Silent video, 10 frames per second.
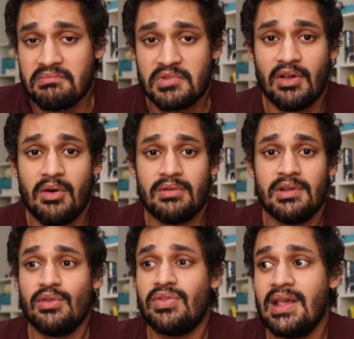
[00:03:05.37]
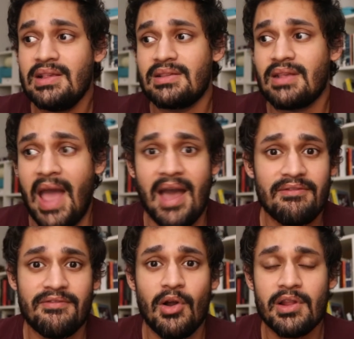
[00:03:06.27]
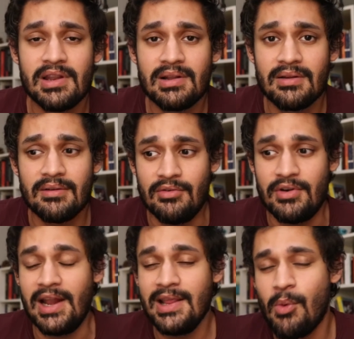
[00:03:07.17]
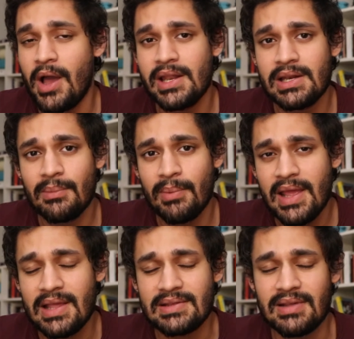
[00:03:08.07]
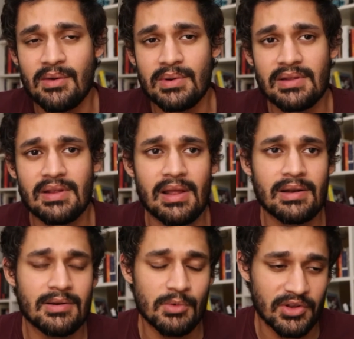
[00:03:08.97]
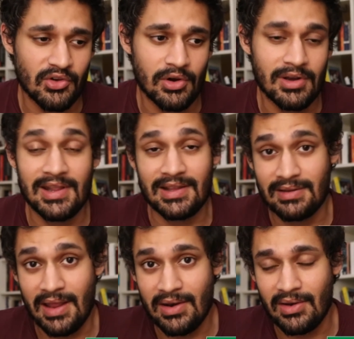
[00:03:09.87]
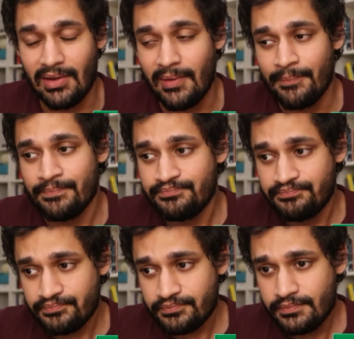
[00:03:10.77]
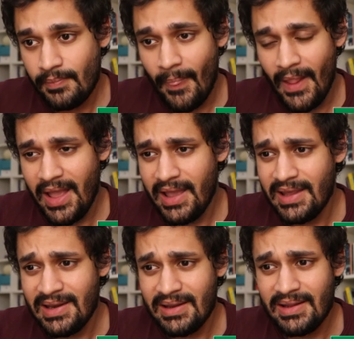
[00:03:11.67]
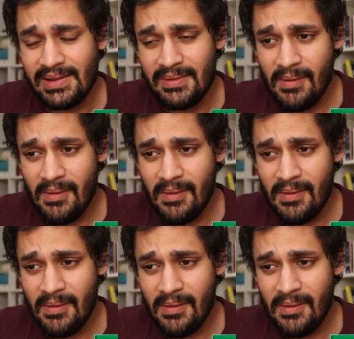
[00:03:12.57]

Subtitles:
So, things have fallen really well into place, I would say, to a certain extent. And